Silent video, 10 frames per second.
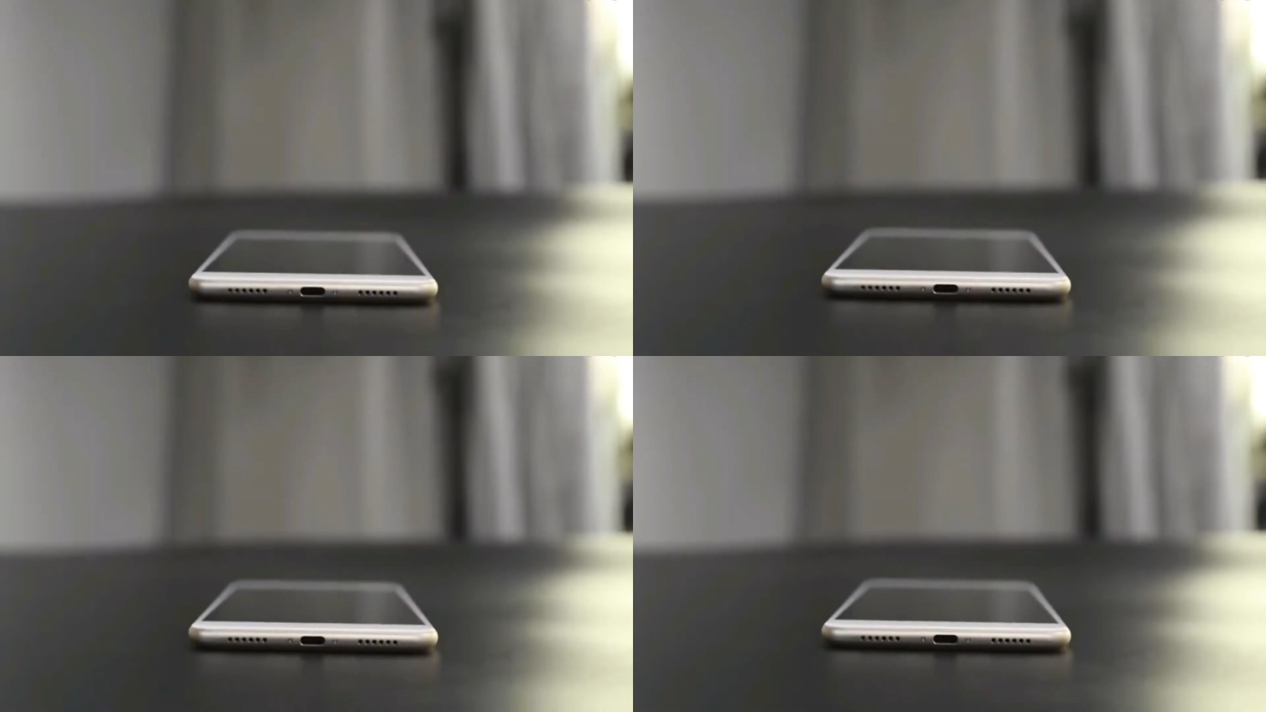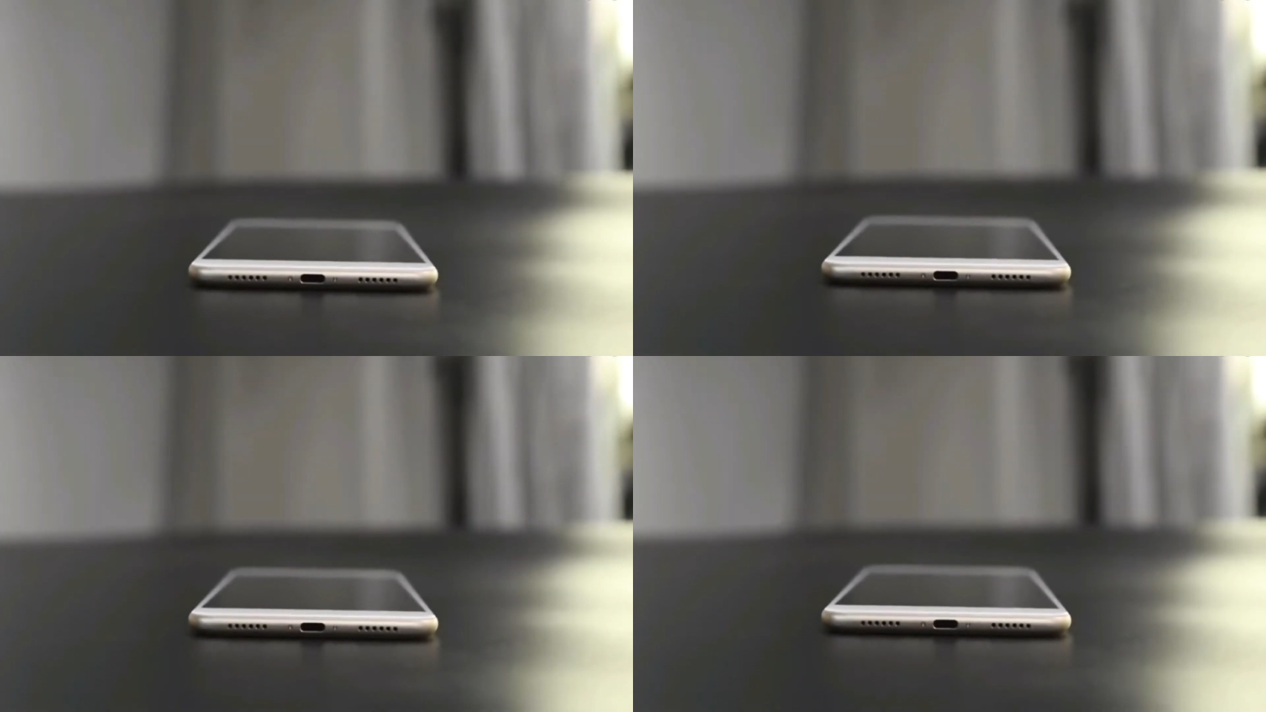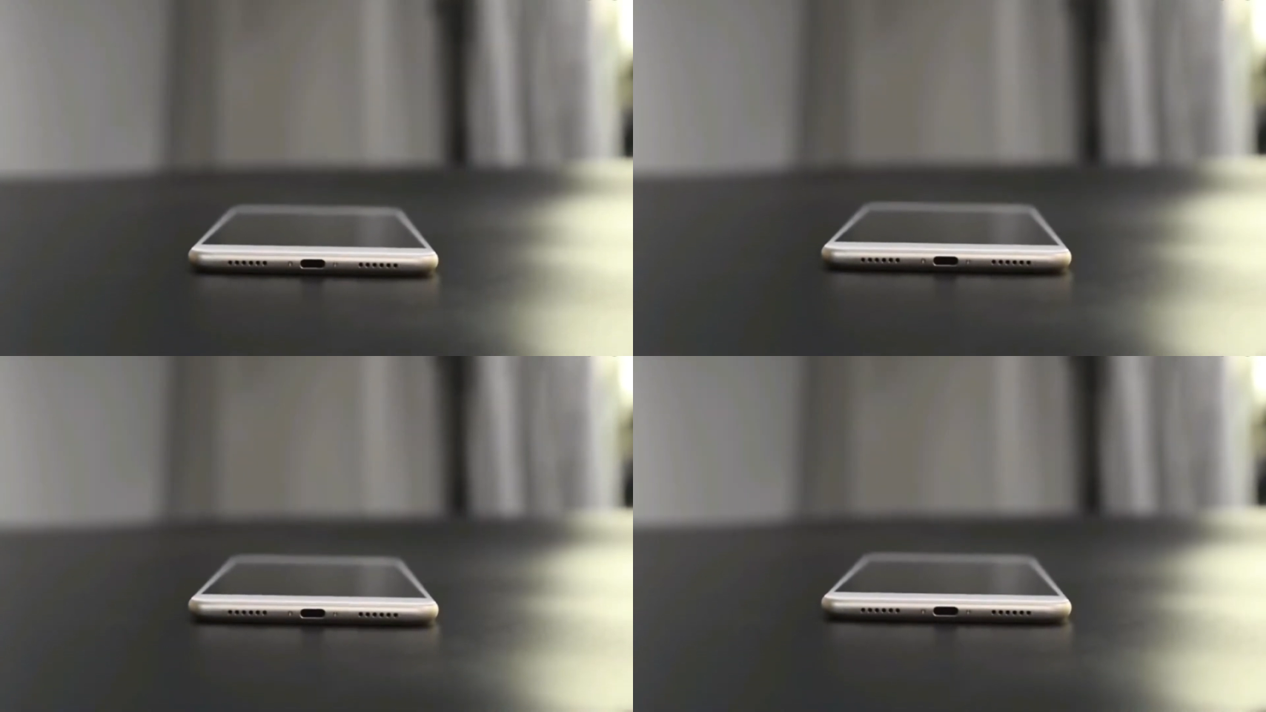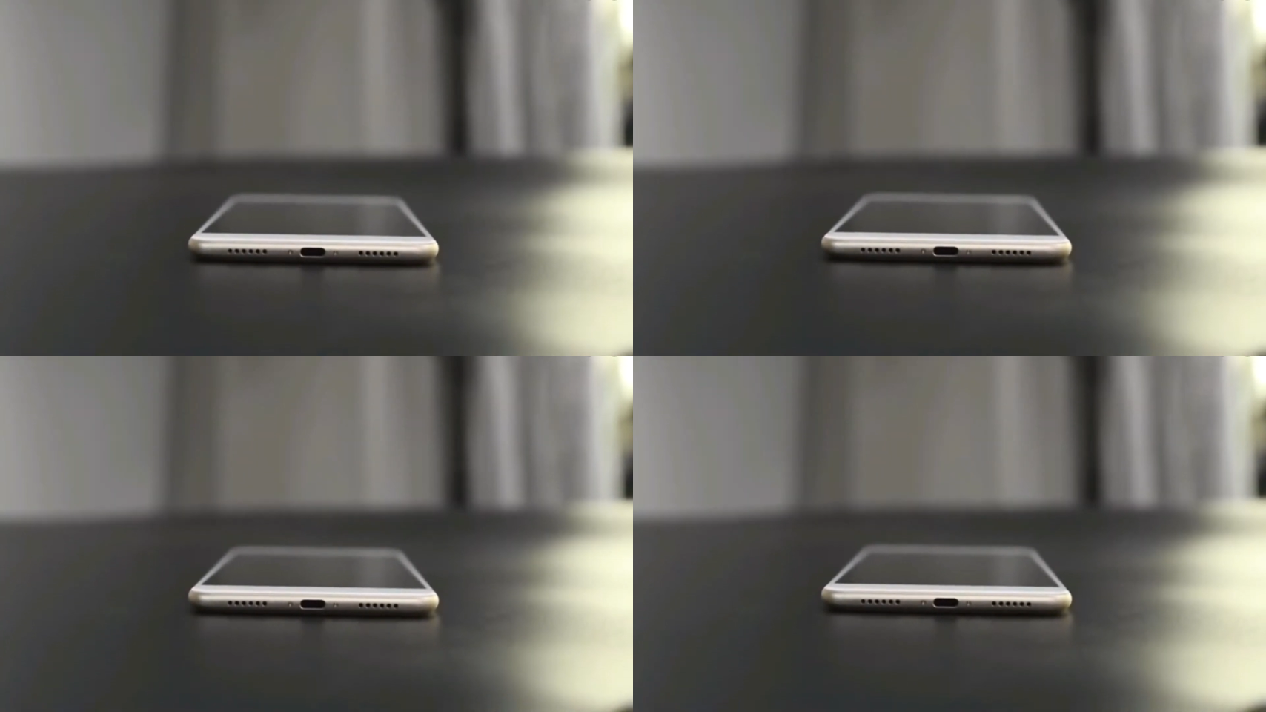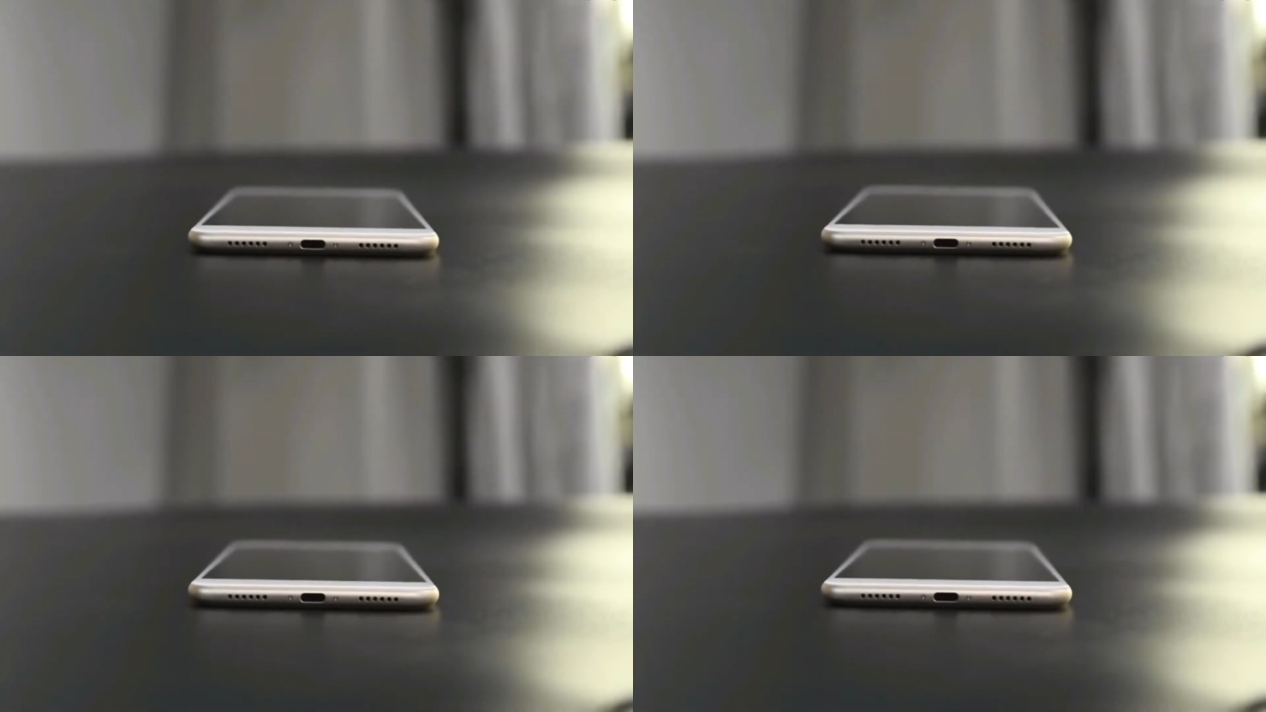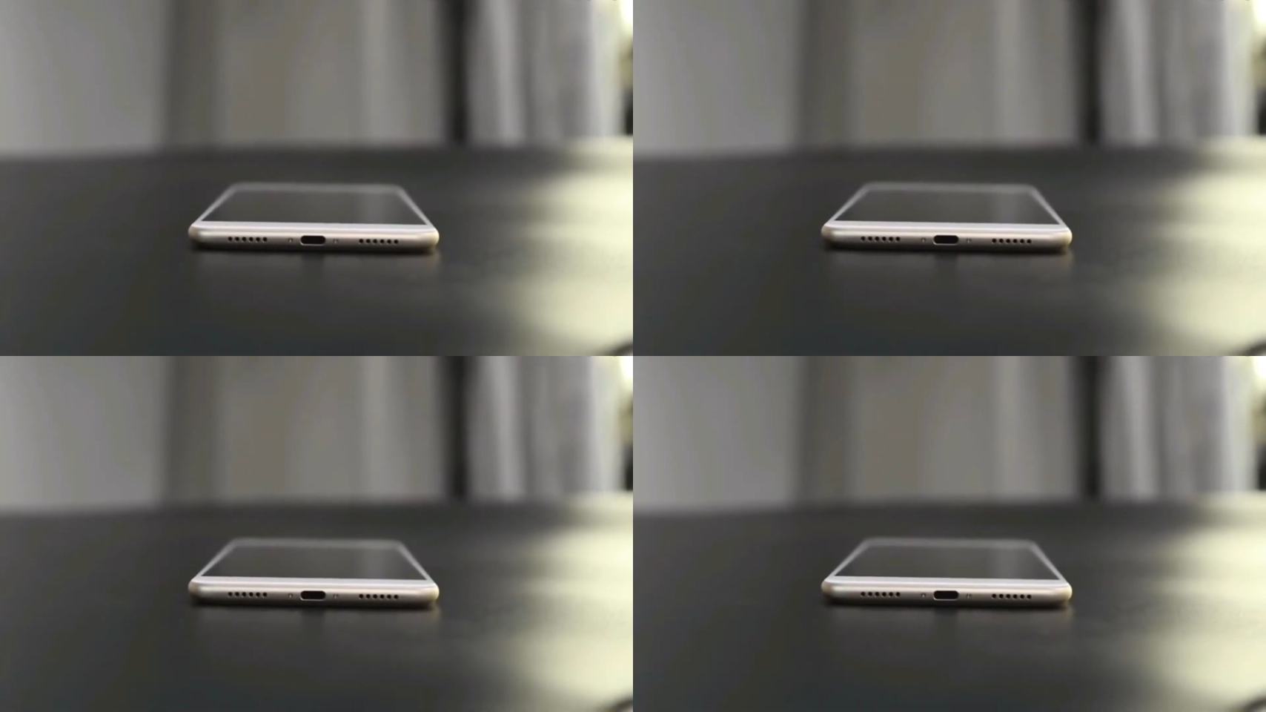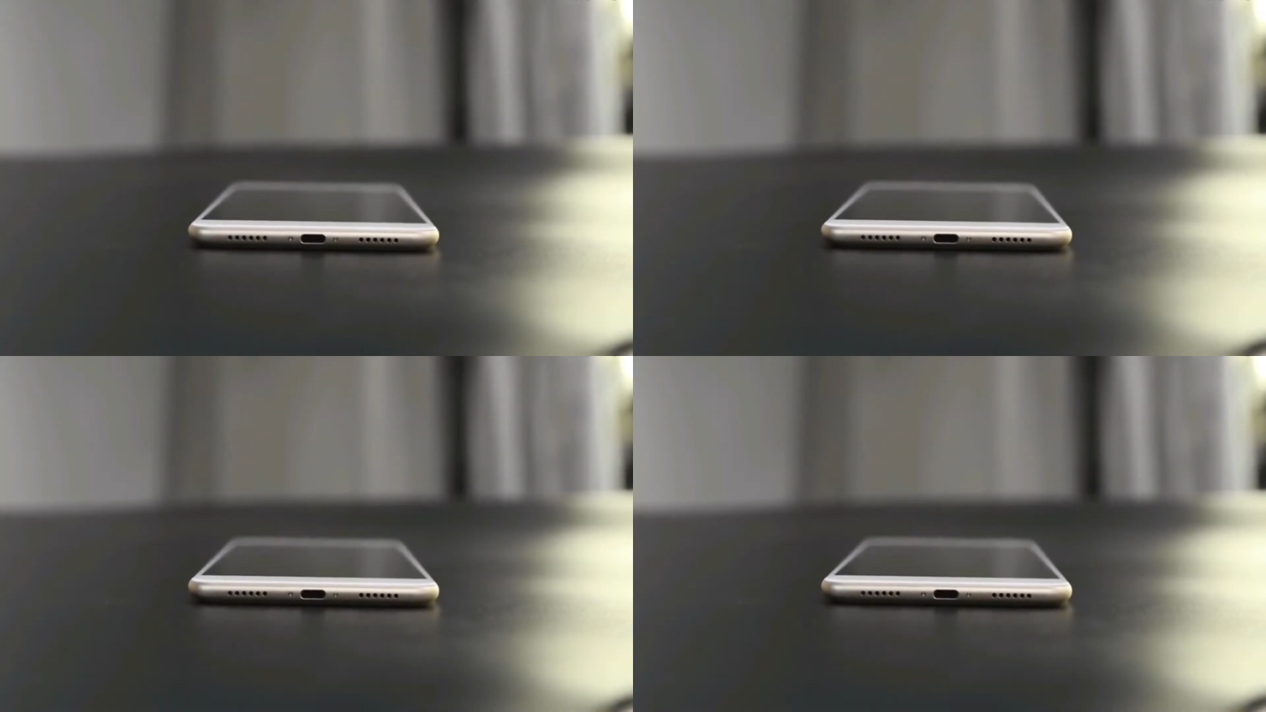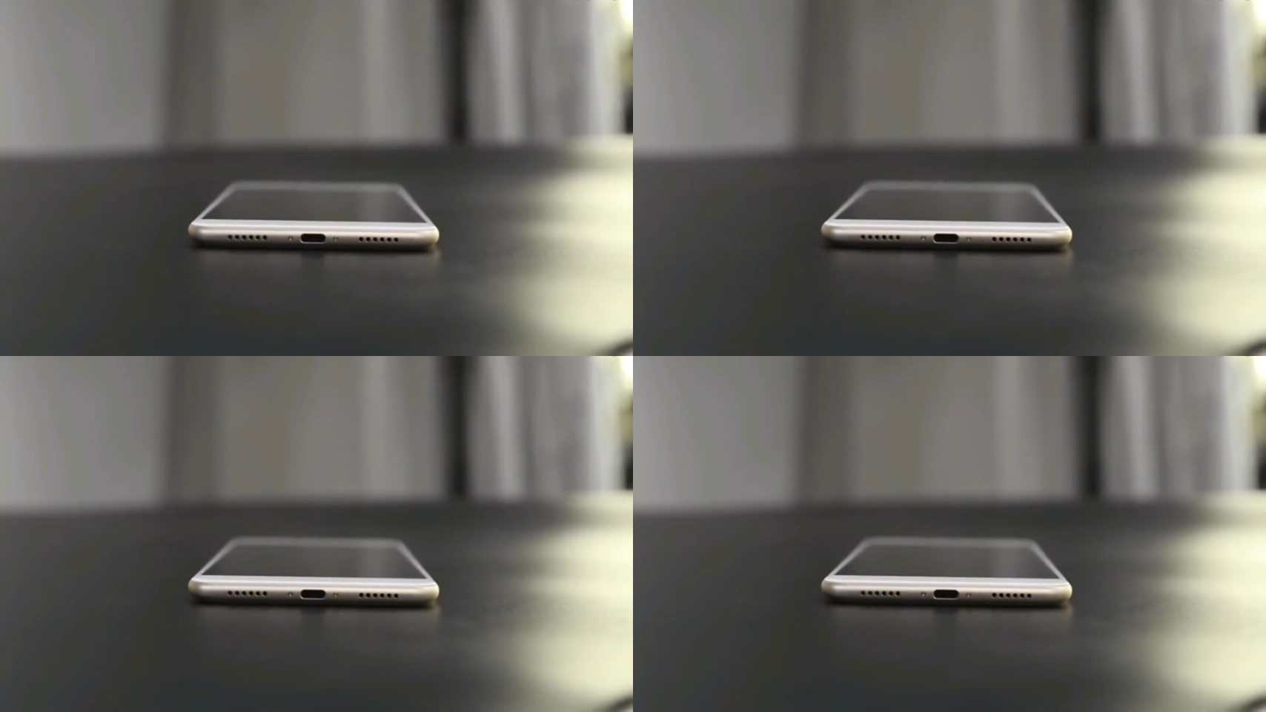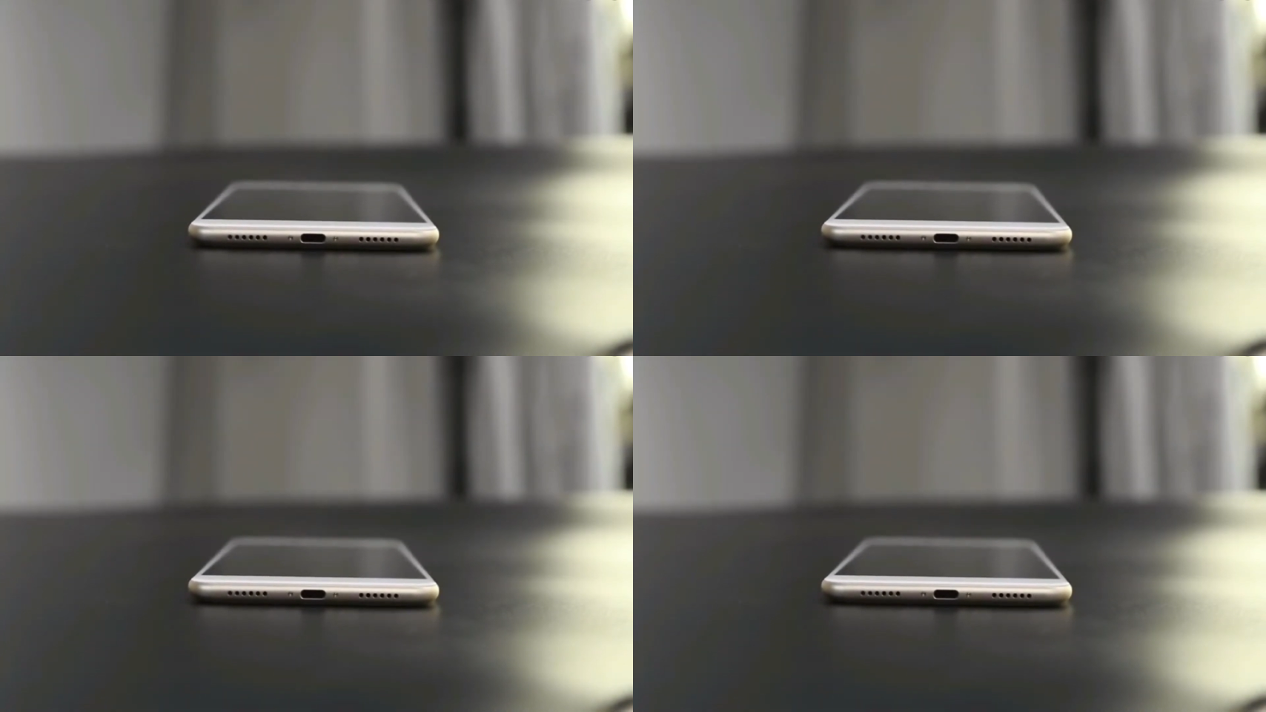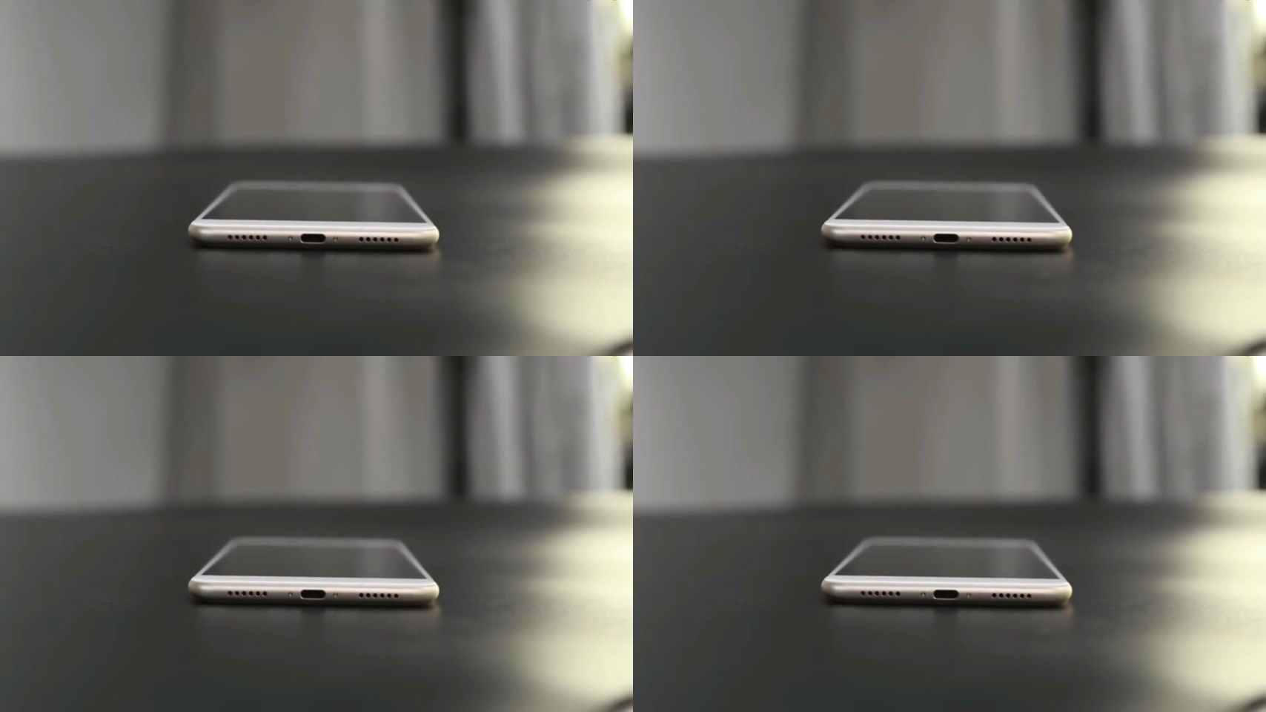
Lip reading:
(no speaker visible)